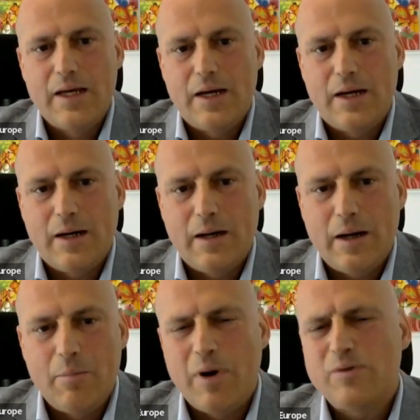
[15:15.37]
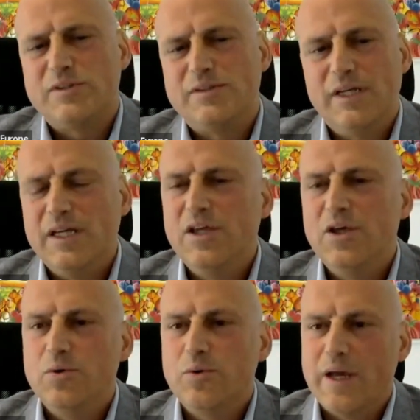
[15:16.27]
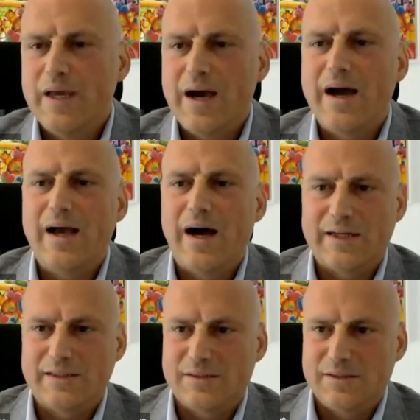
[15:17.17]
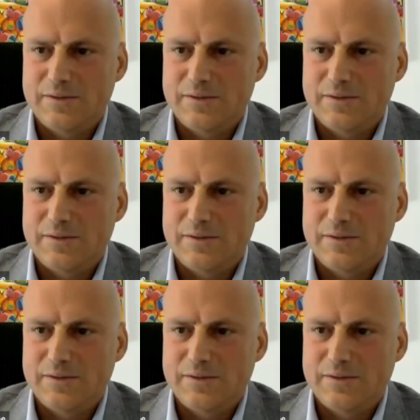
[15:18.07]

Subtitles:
about the EU AI Act.